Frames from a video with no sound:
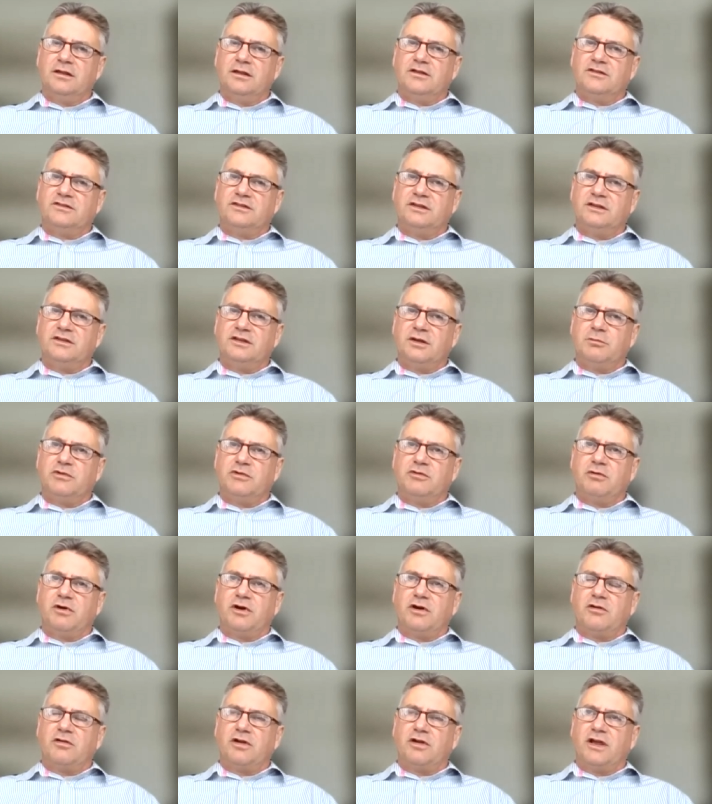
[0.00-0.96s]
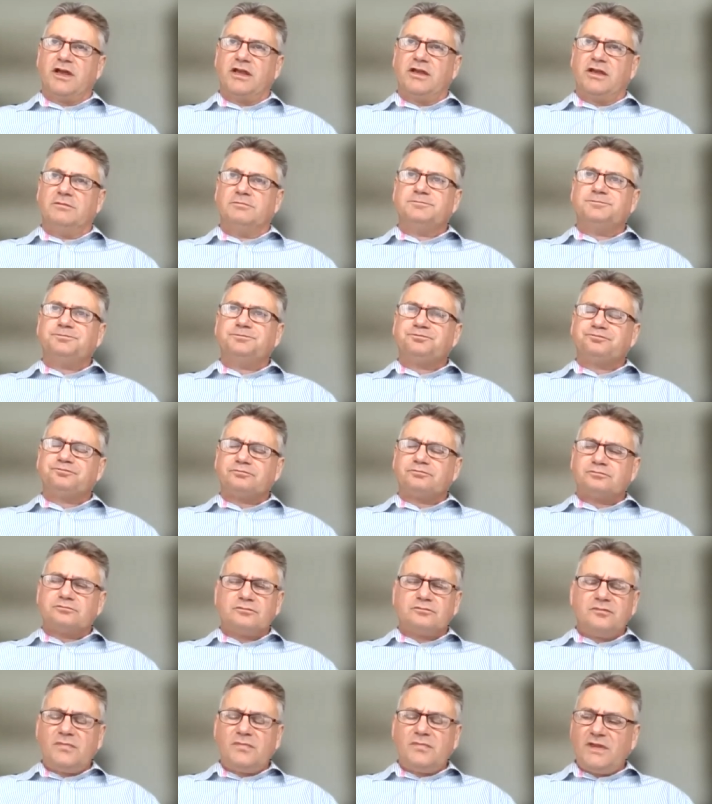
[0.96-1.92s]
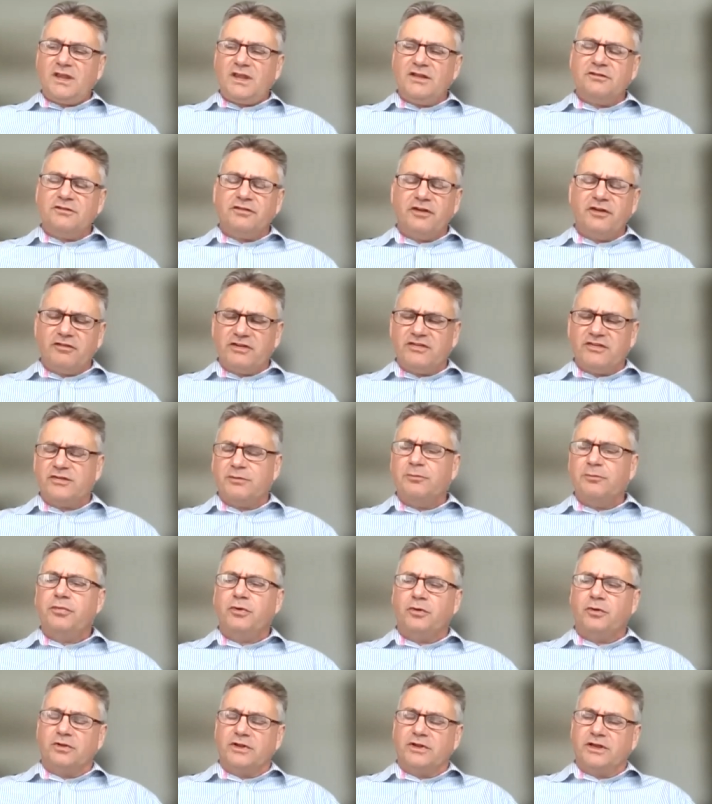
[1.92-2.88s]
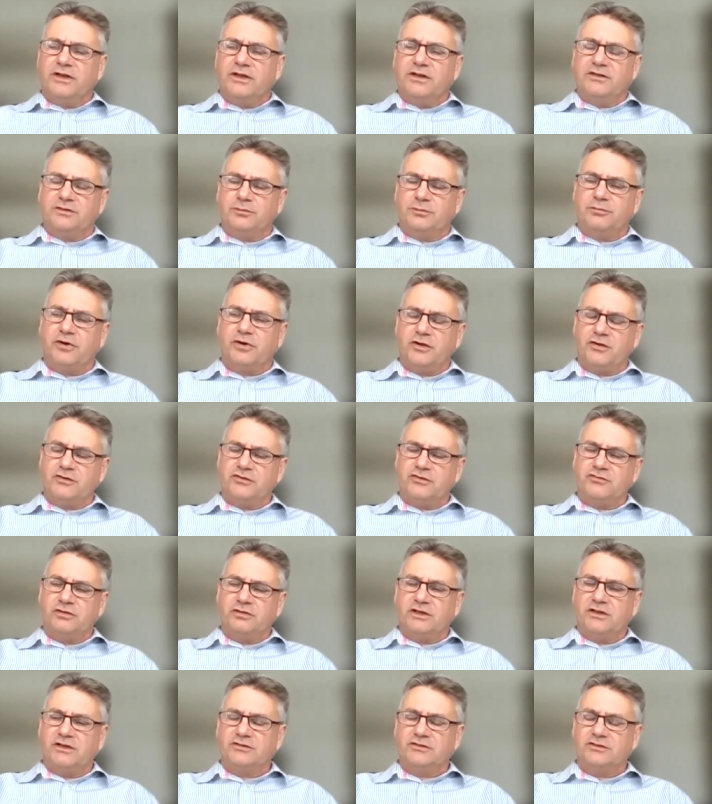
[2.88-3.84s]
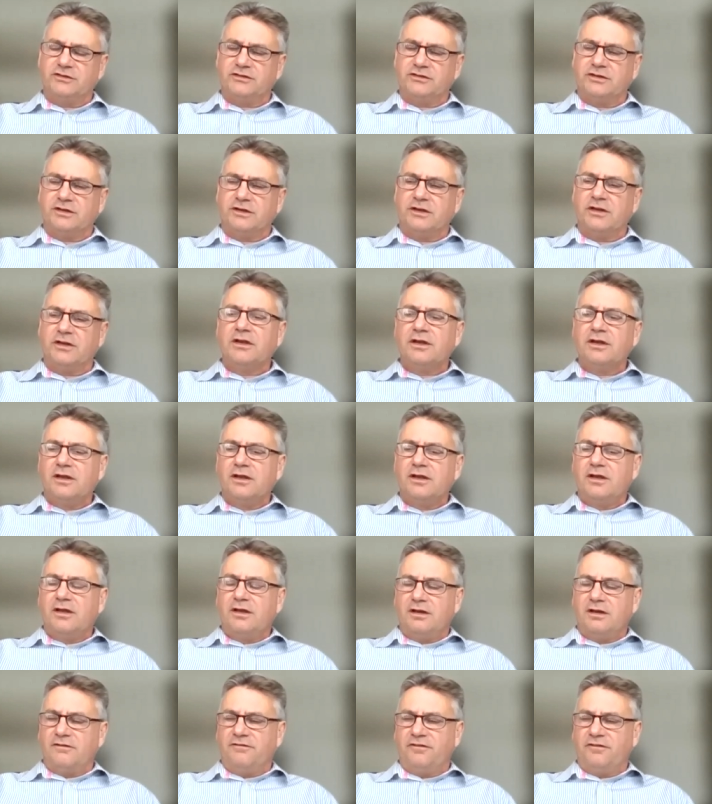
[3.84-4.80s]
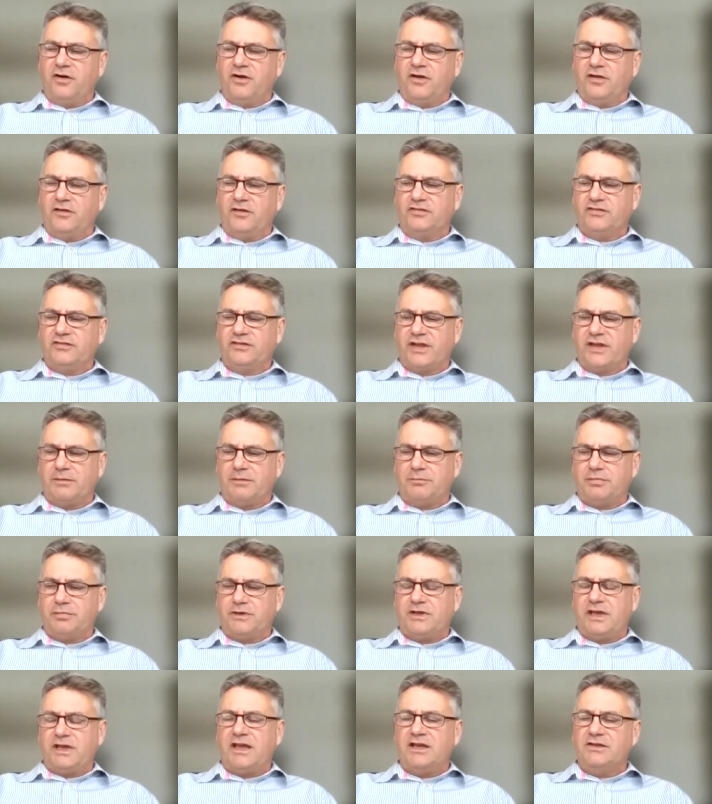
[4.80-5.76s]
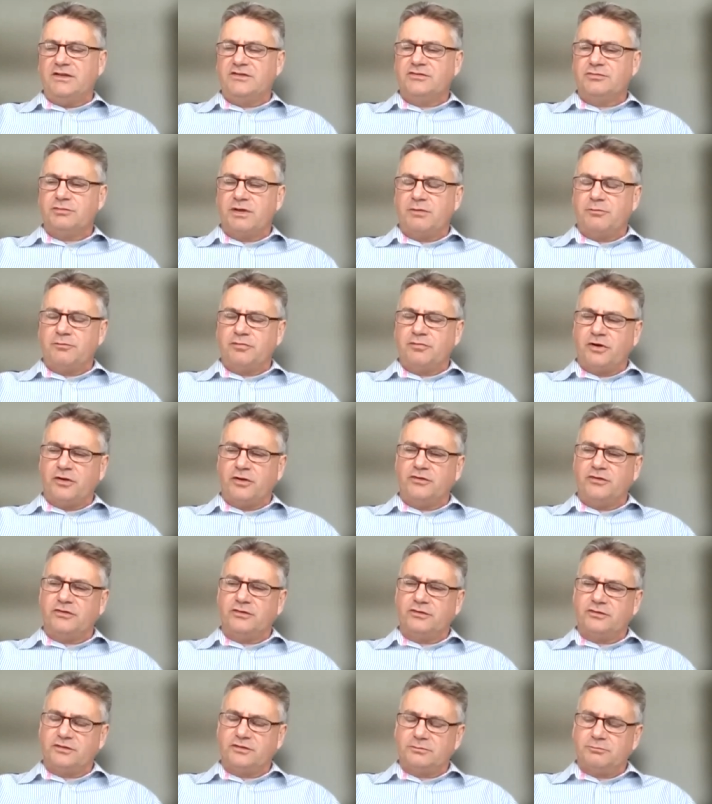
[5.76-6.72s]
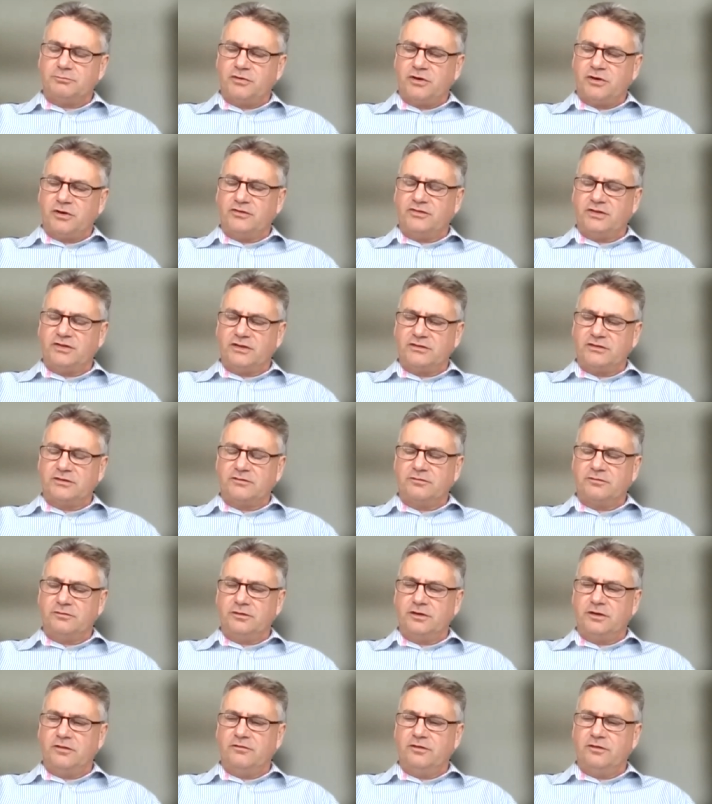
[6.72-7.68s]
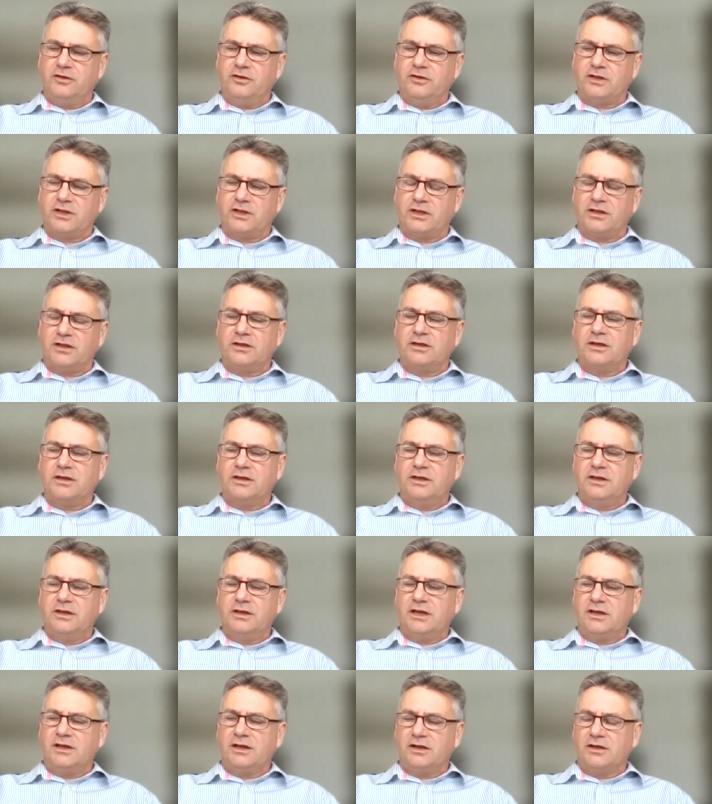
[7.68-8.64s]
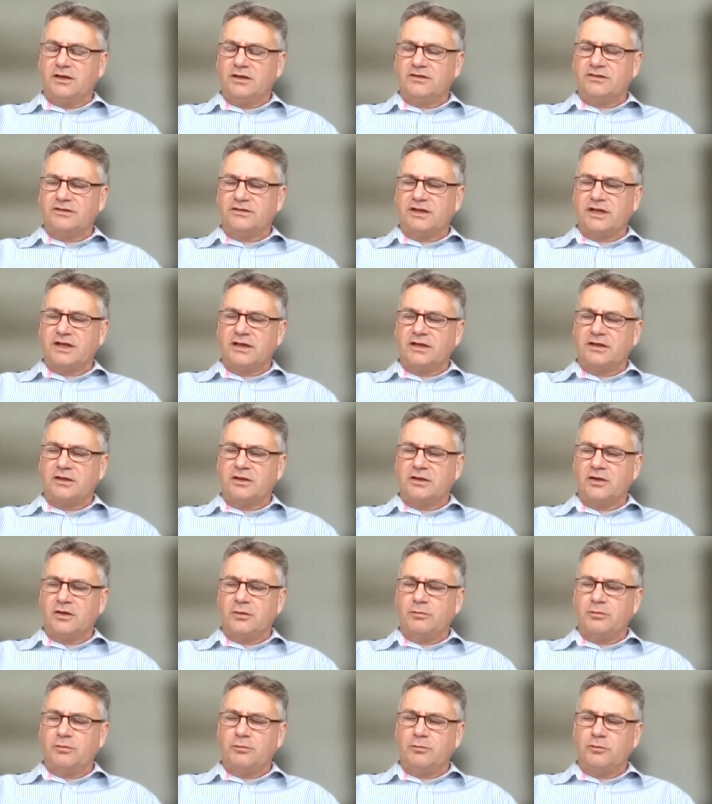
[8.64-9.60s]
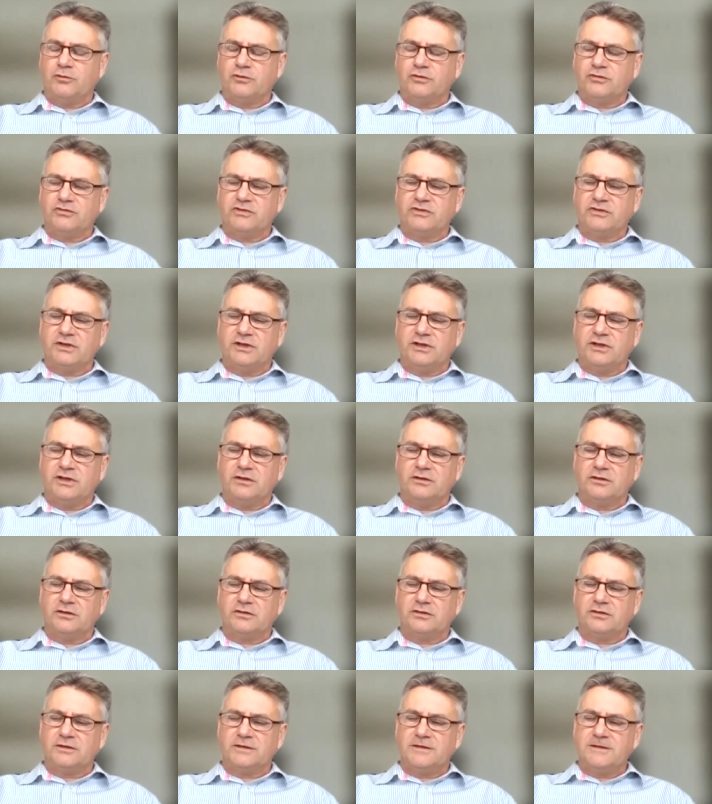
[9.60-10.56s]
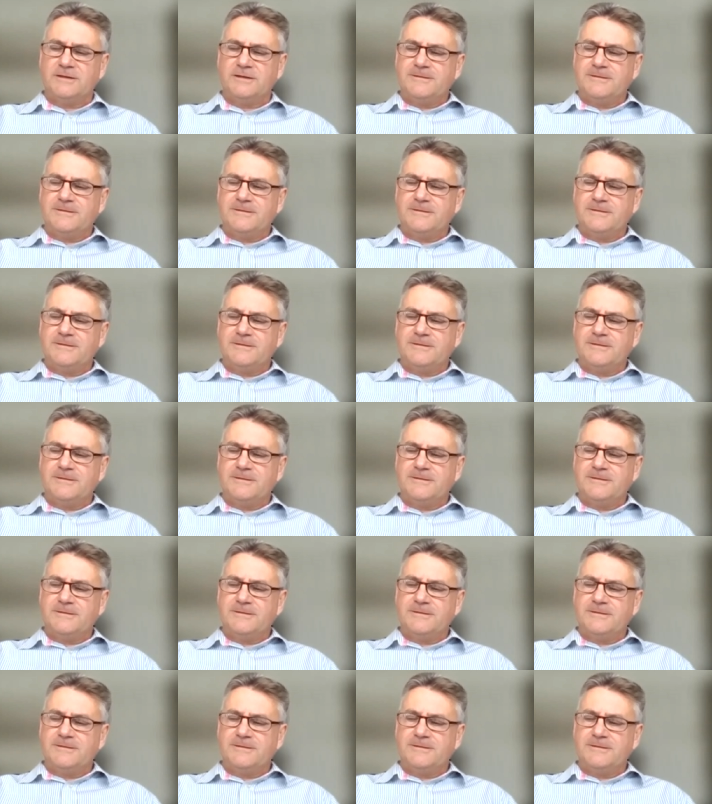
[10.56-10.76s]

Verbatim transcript: the C W R A is very simple in its approach, really. It's just a, a five-step end-to-end process, process of, of looking and understanding urban water resilience.